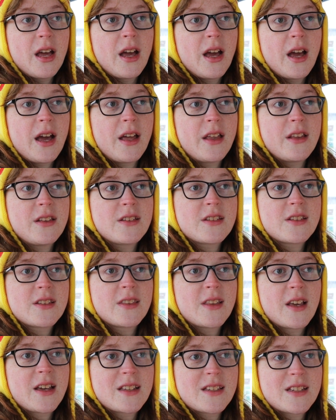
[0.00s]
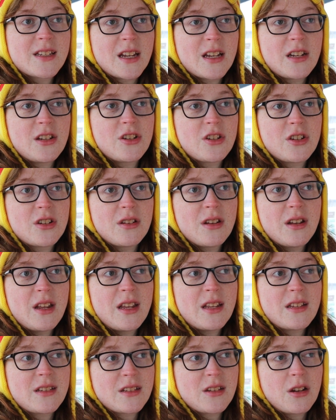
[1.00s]
and that station
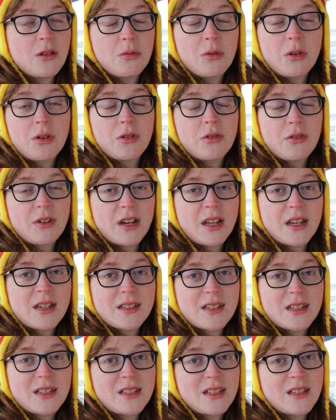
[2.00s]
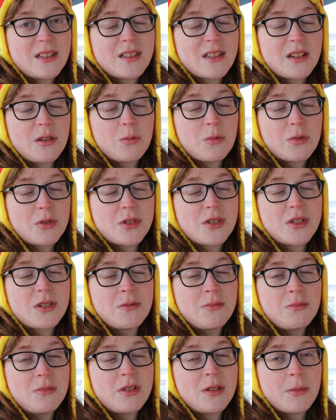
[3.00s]
is no longer in existence. It was
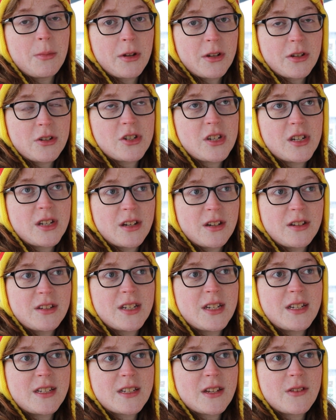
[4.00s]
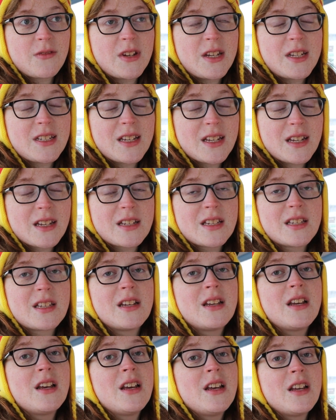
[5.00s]
demolished in 1976
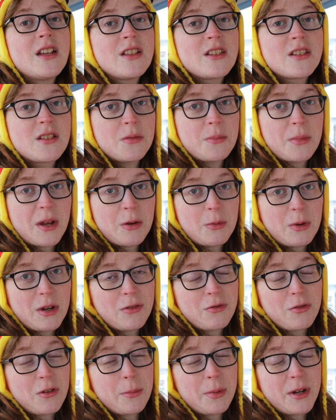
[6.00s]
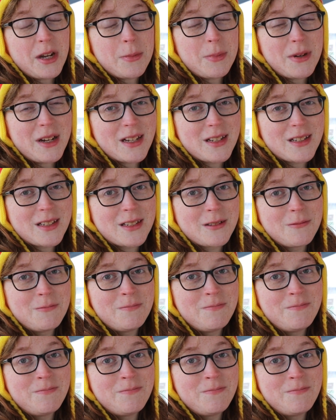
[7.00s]
to make way for a bypass.